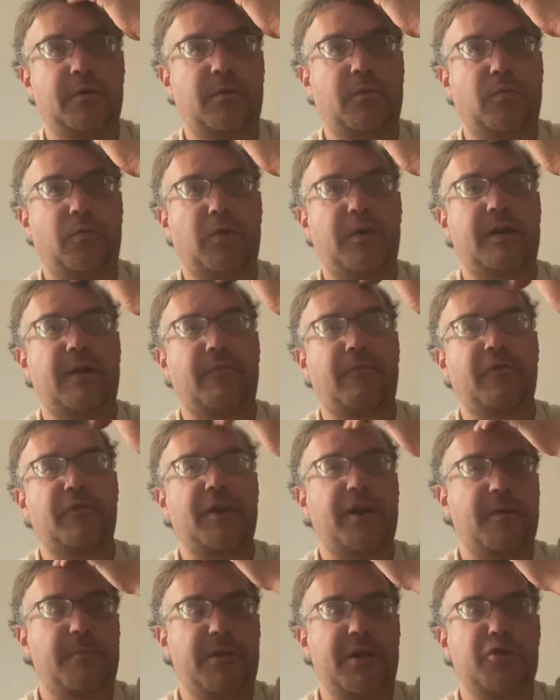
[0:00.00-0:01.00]
we're definitely
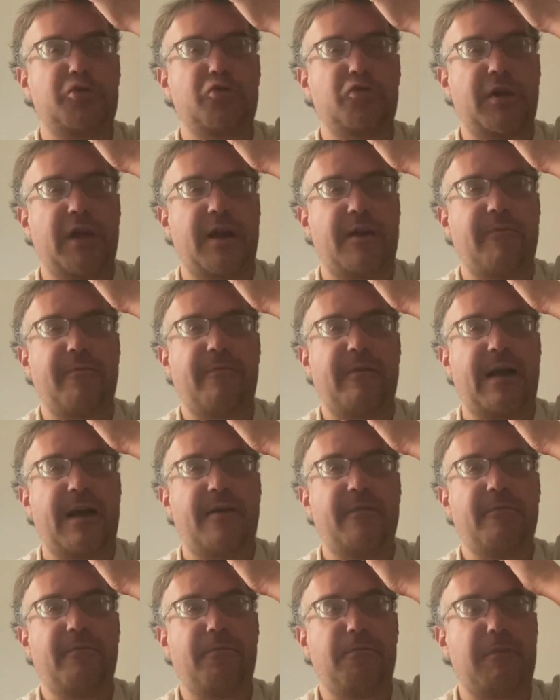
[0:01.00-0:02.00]
going to be at
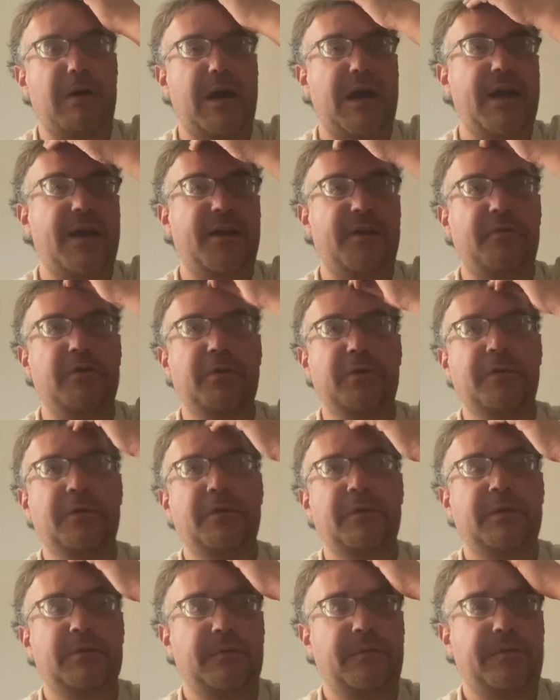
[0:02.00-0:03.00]
295 by
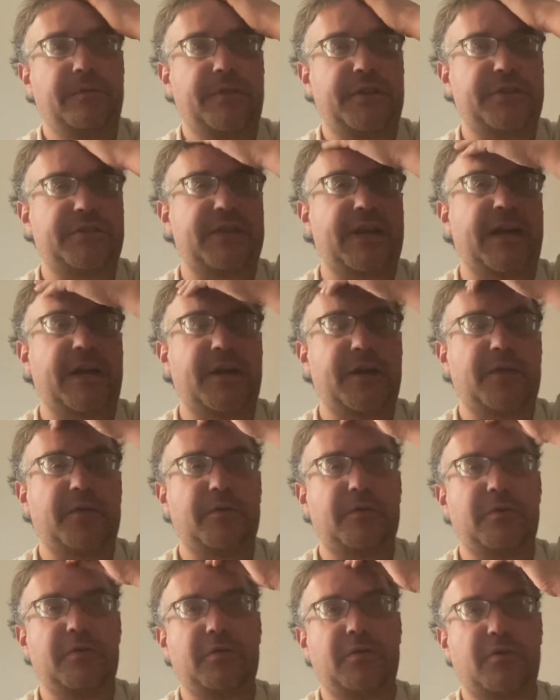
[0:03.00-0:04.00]
the second
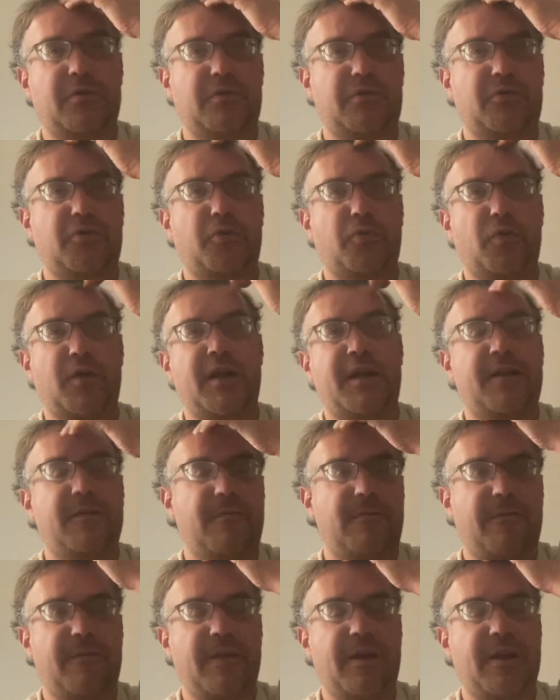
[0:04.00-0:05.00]
or third week in,
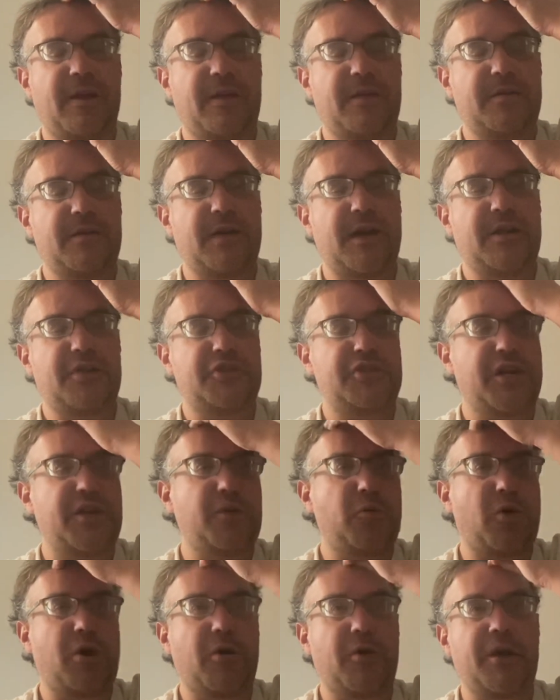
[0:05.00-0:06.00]
in uh,
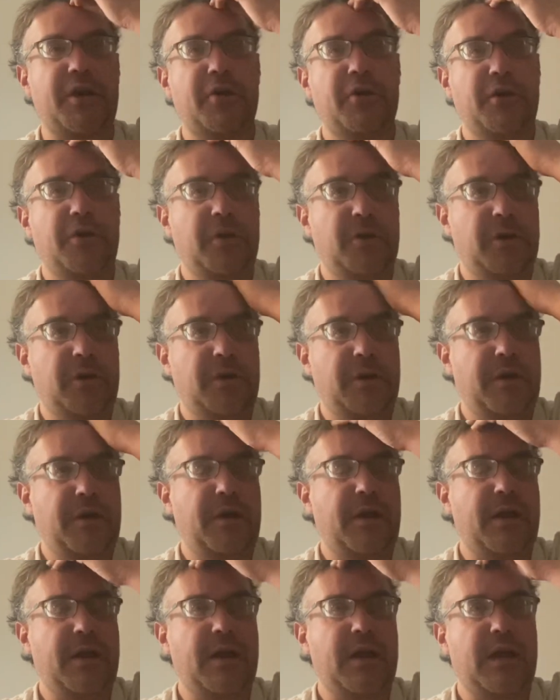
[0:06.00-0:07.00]
January.
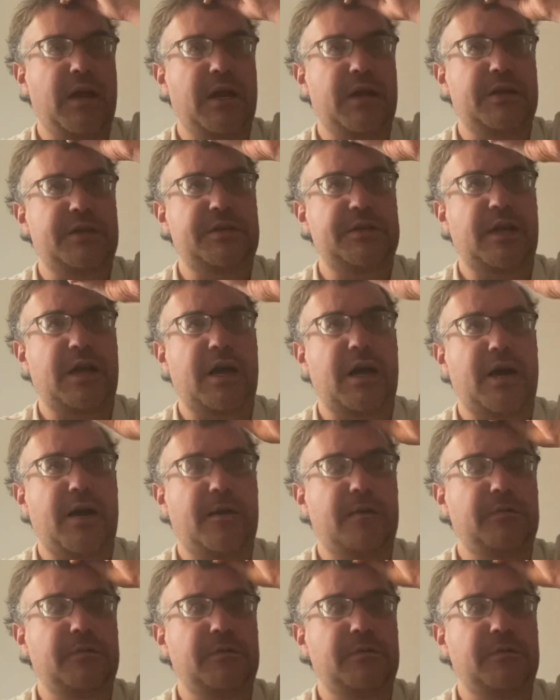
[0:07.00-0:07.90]
And uh,